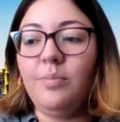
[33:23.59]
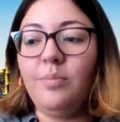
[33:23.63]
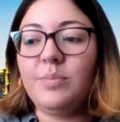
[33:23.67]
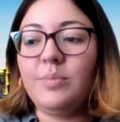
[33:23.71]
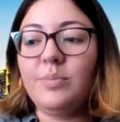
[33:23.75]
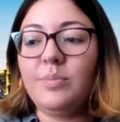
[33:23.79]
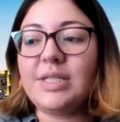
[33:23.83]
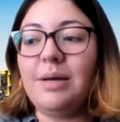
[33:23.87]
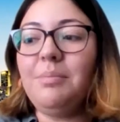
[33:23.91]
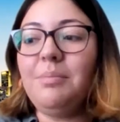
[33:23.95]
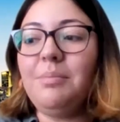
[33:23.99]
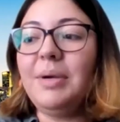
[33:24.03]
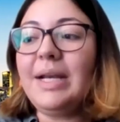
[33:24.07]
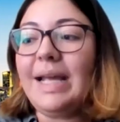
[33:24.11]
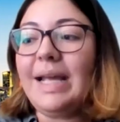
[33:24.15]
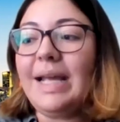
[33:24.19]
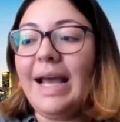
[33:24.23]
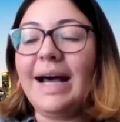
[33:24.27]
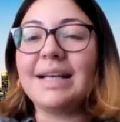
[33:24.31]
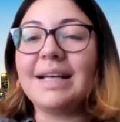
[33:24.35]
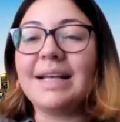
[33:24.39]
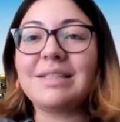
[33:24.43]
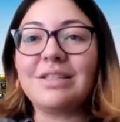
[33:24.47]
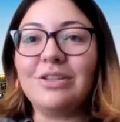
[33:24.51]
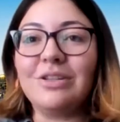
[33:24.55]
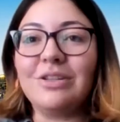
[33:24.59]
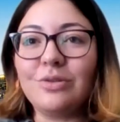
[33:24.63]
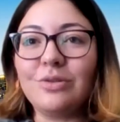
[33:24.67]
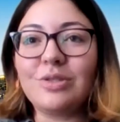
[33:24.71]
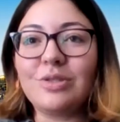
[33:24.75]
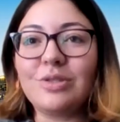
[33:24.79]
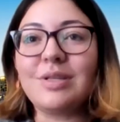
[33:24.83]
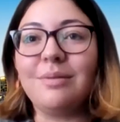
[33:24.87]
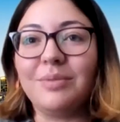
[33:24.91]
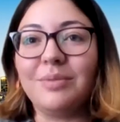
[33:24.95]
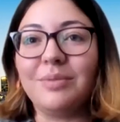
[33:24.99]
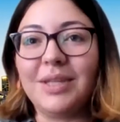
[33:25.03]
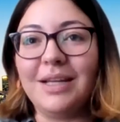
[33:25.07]
somebody has to do
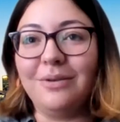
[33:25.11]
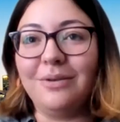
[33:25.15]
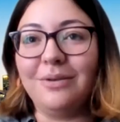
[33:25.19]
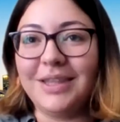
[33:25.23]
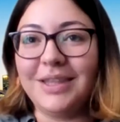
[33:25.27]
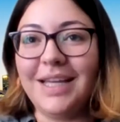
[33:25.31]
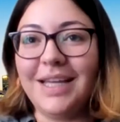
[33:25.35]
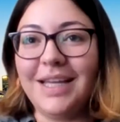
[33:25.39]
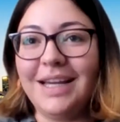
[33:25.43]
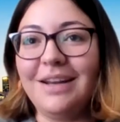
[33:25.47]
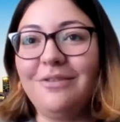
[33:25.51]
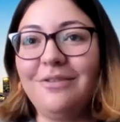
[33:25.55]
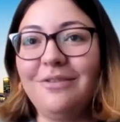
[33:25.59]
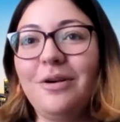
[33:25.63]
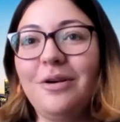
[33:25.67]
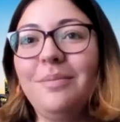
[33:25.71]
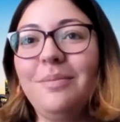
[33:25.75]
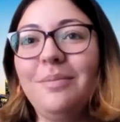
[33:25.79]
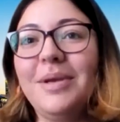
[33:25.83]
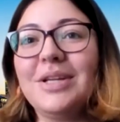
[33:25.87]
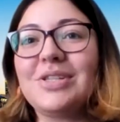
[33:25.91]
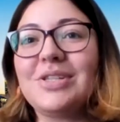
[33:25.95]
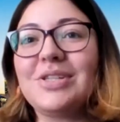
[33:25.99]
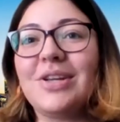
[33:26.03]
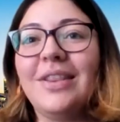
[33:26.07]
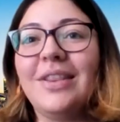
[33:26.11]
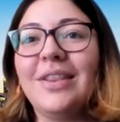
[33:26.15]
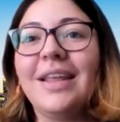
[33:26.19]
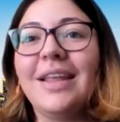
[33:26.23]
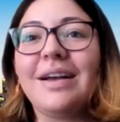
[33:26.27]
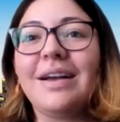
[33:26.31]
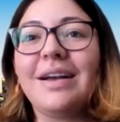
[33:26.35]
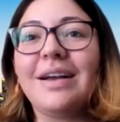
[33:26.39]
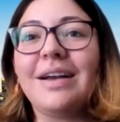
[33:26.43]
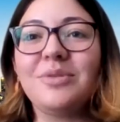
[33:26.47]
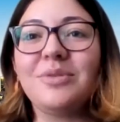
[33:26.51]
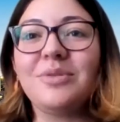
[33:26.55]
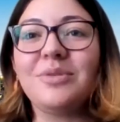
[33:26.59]
something with that information that
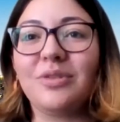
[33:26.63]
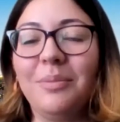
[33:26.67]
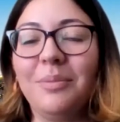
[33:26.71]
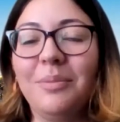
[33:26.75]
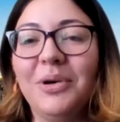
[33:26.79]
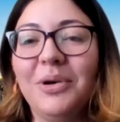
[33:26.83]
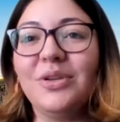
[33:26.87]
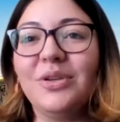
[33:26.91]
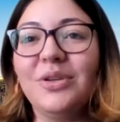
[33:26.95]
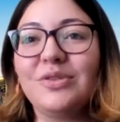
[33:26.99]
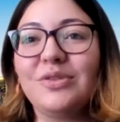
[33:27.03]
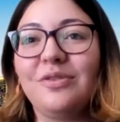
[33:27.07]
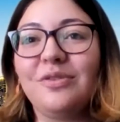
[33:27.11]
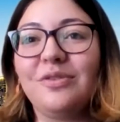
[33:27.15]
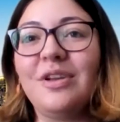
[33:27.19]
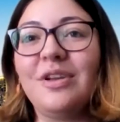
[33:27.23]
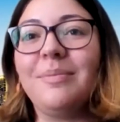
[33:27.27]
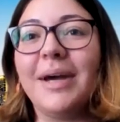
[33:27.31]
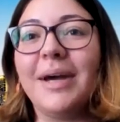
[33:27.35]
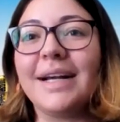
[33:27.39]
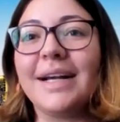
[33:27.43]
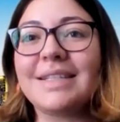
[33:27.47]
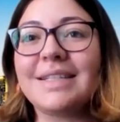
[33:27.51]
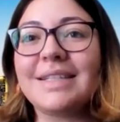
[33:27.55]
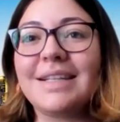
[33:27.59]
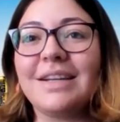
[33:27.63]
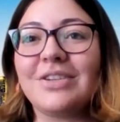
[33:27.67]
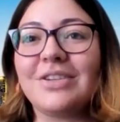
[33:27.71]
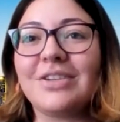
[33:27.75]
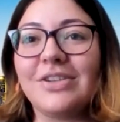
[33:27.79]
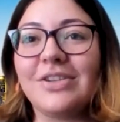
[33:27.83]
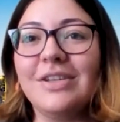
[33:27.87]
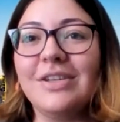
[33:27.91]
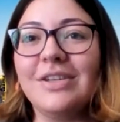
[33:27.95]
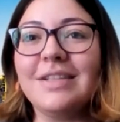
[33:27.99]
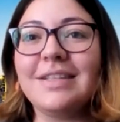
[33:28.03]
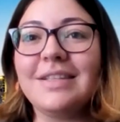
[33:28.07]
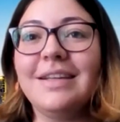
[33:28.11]
comes from all those feedback
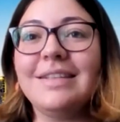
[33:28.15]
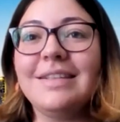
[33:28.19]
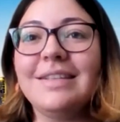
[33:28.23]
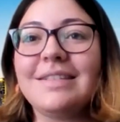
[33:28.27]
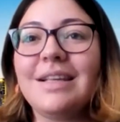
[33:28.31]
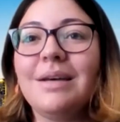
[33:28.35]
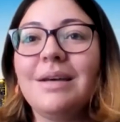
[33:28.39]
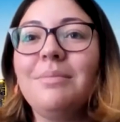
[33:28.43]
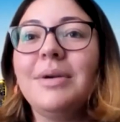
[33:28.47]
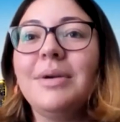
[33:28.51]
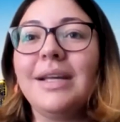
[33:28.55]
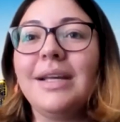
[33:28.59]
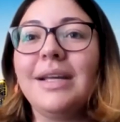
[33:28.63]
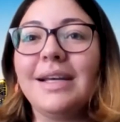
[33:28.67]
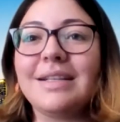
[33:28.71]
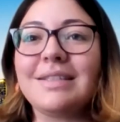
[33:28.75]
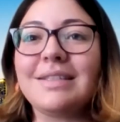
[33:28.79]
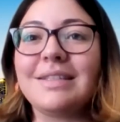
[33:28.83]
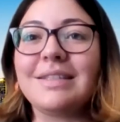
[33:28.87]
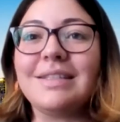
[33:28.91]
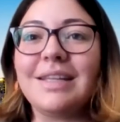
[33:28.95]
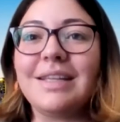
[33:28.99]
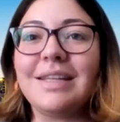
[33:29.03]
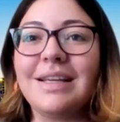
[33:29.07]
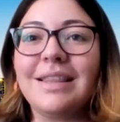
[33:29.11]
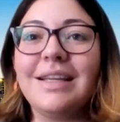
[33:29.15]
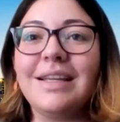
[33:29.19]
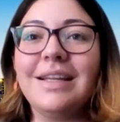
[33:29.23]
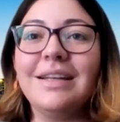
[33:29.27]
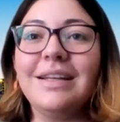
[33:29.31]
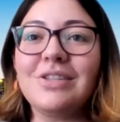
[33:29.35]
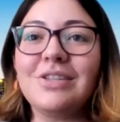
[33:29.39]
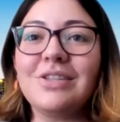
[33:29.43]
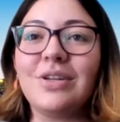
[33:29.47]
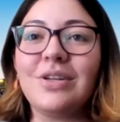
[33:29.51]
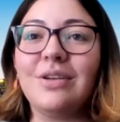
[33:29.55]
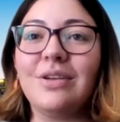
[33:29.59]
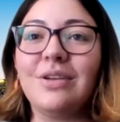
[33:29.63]
sessions, and somebody has to take the
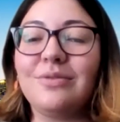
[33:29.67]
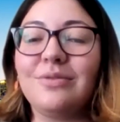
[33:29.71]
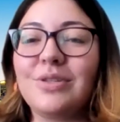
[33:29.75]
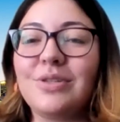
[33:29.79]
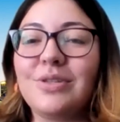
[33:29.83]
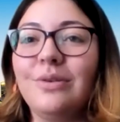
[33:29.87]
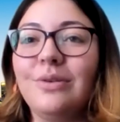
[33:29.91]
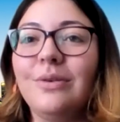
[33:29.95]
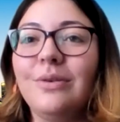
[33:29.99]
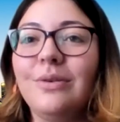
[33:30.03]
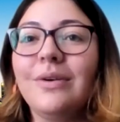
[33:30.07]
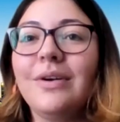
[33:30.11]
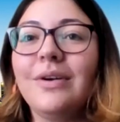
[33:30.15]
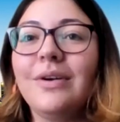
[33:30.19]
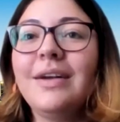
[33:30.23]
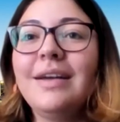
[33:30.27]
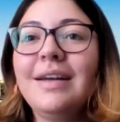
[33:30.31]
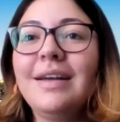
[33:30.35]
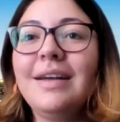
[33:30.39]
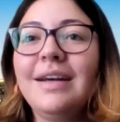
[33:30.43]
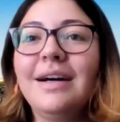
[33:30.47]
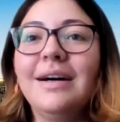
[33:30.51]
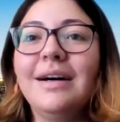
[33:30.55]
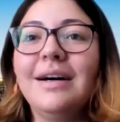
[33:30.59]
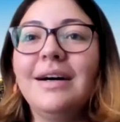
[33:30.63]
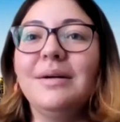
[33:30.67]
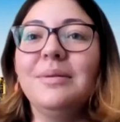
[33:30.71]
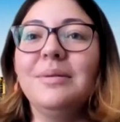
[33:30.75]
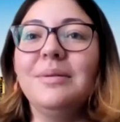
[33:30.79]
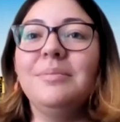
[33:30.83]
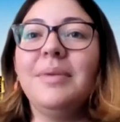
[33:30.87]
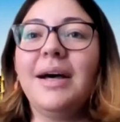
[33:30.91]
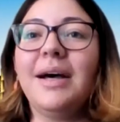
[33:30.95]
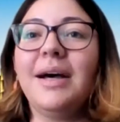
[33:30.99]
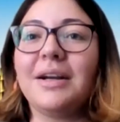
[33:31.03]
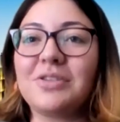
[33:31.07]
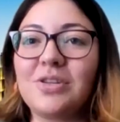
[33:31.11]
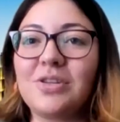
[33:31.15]
initiative to
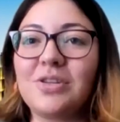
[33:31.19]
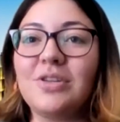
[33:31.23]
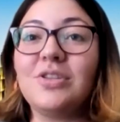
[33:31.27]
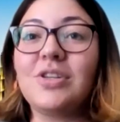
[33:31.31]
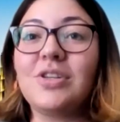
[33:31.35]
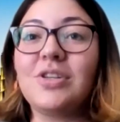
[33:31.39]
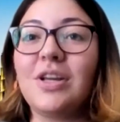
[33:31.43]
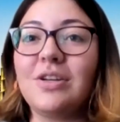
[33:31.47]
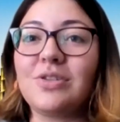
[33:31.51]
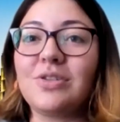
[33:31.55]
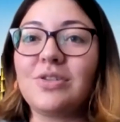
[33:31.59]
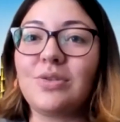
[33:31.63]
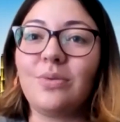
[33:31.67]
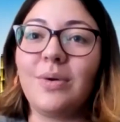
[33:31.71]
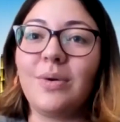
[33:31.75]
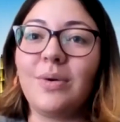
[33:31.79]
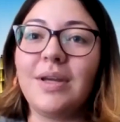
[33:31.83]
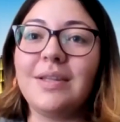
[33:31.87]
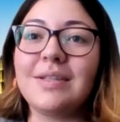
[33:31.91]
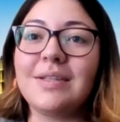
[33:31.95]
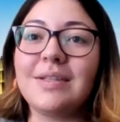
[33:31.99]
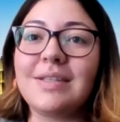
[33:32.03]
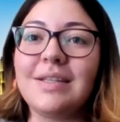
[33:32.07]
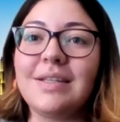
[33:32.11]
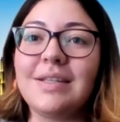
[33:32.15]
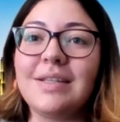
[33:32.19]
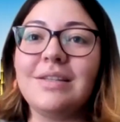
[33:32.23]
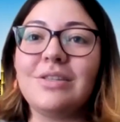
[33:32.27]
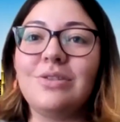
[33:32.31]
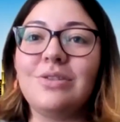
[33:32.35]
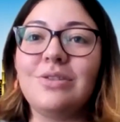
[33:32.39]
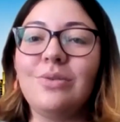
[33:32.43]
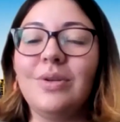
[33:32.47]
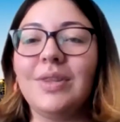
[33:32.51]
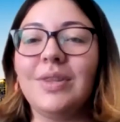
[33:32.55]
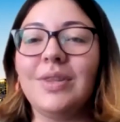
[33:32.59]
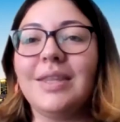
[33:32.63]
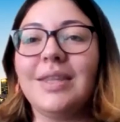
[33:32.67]
actually change the way the city is
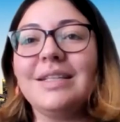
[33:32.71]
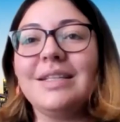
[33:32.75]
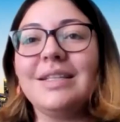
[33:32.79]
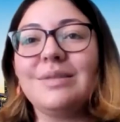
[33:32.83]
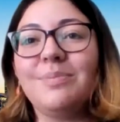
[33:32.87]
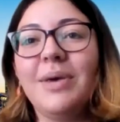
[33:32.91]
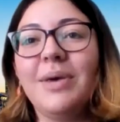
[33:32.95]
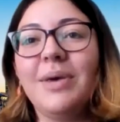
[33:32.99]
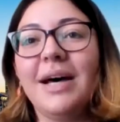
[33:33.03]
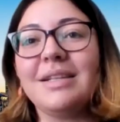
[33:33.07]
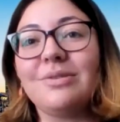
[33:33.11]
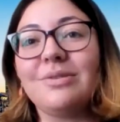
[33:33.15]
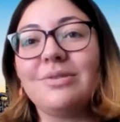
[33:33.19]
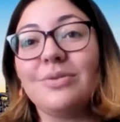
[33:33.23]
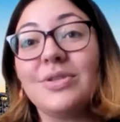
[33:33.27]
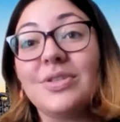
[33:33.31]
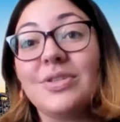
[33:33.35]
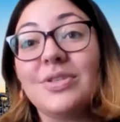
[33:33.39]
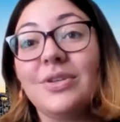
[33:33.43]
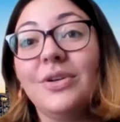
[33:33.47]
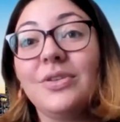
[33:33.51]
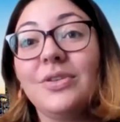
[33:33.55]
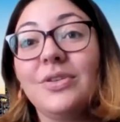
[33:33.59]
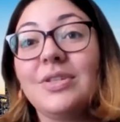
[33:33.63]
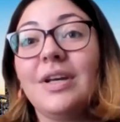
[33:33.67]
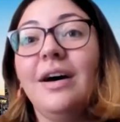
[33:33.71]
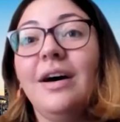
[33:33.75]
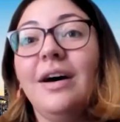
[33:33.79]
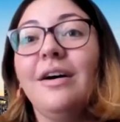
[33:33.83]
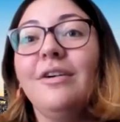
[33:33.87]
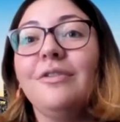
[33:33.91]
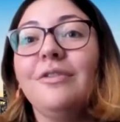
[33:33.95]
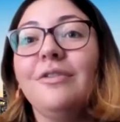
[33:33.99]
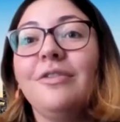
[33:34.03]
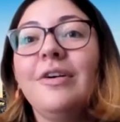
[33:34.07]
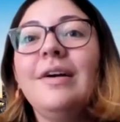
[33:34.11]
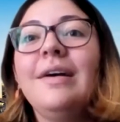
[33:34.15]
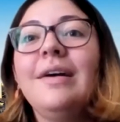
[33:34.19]
doing things as a result
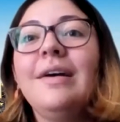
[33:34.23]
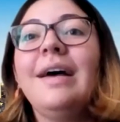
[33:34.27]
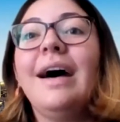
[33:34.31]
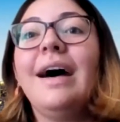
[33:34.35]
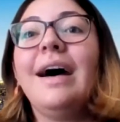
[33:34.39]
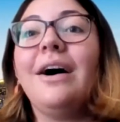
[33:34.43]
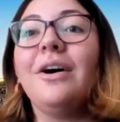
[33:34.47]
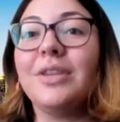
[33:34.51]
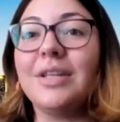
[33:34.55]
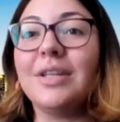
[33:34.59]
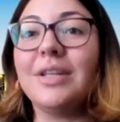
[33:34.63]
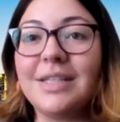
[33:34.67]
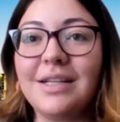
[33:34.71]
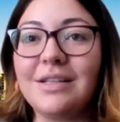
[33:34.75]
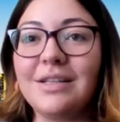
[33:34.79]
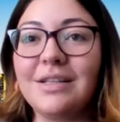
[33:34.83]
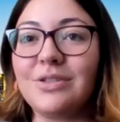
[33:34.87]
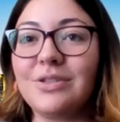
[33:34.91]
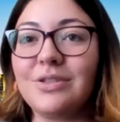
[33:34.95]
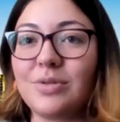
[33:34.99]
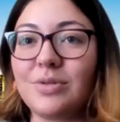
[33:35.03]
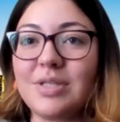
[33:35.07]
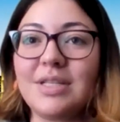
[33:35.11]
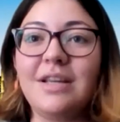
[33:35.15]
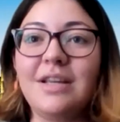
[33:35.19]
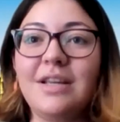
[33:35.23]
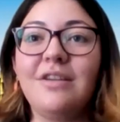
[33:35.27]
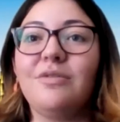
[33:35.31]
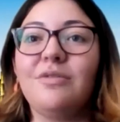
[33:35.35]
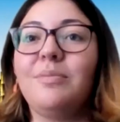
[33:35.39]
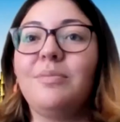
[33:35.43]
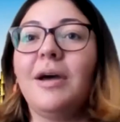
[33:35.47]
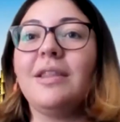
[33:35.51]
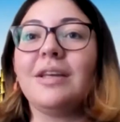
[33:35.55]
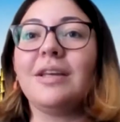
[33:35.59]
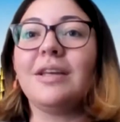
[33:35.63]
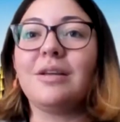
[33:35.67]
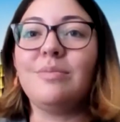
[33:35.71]
of how the data is received
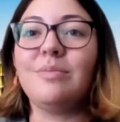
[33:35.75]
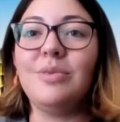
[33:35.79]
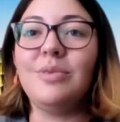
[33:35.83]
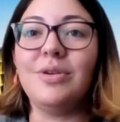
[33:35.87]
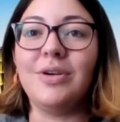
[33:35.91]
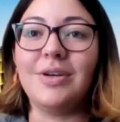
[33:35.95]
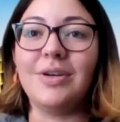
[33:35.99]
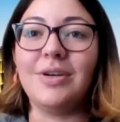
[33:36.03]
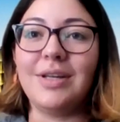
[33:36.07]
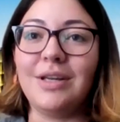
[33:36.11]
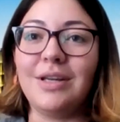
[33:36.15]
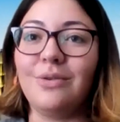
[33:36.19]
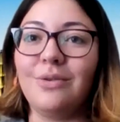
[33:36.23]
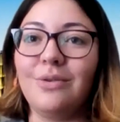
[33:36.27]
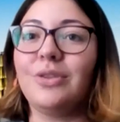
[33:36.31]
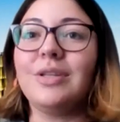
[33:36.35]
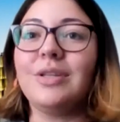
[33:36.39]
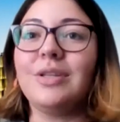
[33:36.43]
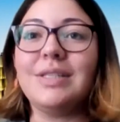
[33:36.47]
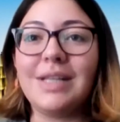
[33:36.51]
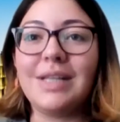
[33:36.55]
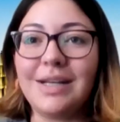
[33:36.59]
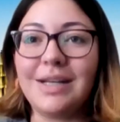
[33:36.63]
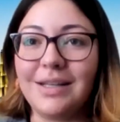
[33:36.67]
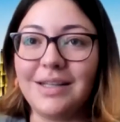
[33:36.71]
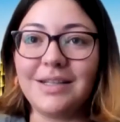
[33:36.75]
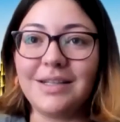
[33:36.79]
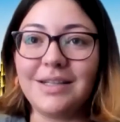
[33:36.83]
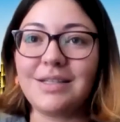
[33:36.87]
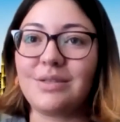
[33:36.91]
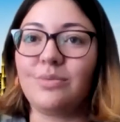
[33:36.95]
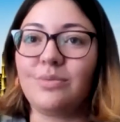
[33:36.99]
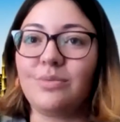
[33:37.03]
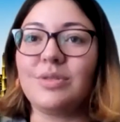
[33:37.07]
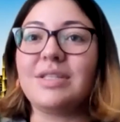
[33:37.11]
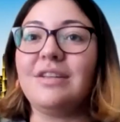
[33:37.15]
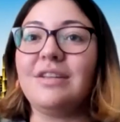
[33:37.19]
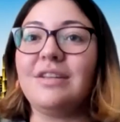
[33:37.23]
by the community, or the data
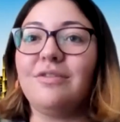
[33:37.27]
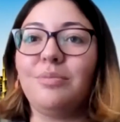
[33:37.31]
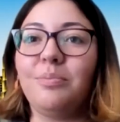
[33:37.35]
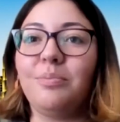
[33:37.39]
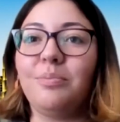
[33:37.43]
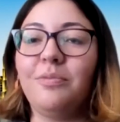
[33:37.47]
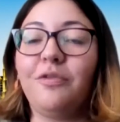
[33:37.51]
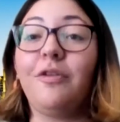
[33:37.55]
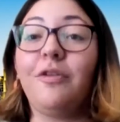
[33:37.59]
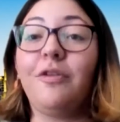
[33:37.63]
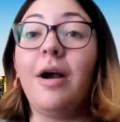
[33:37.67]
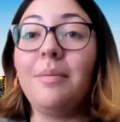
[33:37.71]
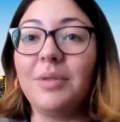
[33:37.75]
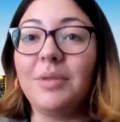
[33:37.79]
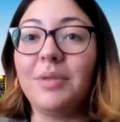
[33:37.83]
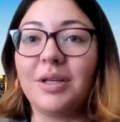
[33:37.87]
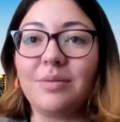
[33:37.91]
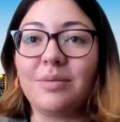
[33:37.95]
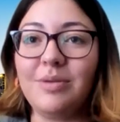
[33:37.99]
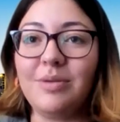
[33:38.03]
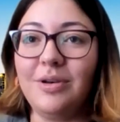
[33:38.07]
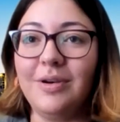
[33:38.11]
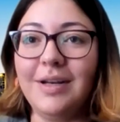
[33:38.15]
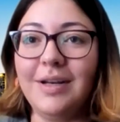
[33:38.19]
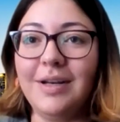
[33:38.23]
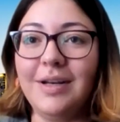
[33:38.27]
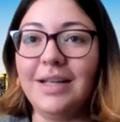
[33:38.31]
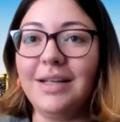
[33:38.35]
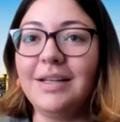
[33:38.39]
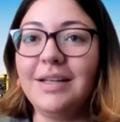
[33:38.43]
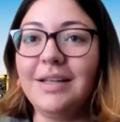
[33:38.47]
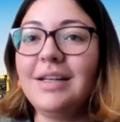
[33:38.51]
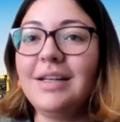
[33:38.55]
that's received from the community.